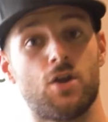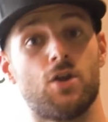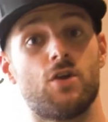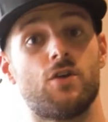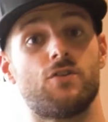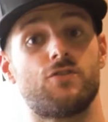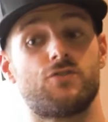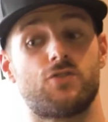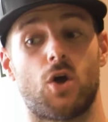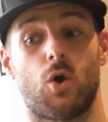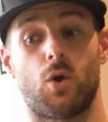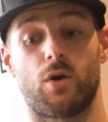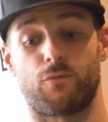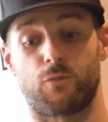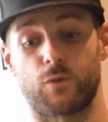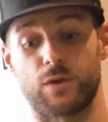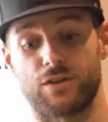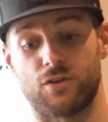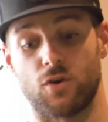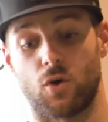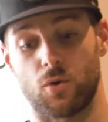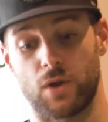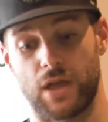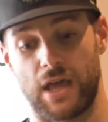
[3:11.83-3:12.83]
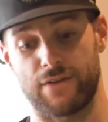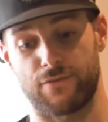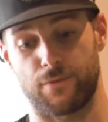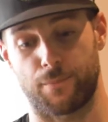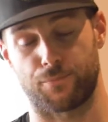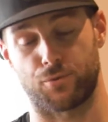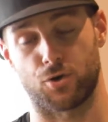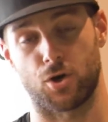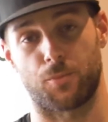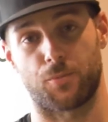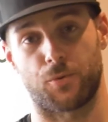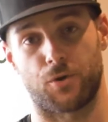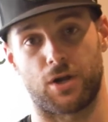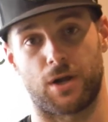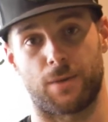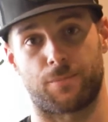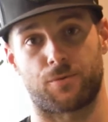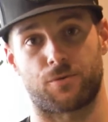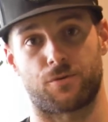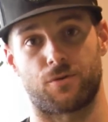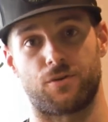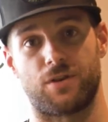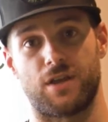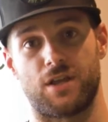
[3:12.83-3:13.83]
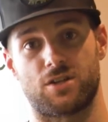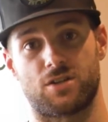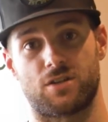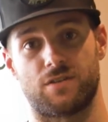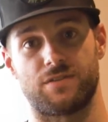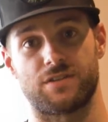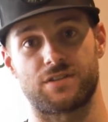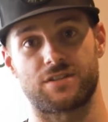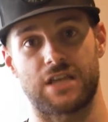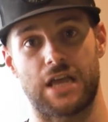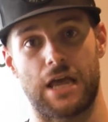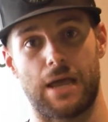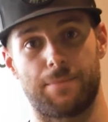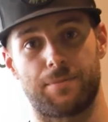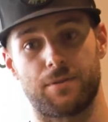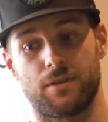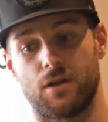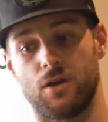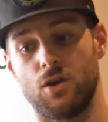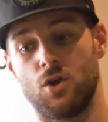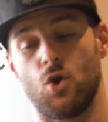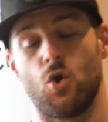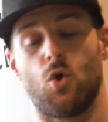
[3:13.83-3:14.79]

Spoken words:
So if we don't have appropriate upward rotation of the scapula,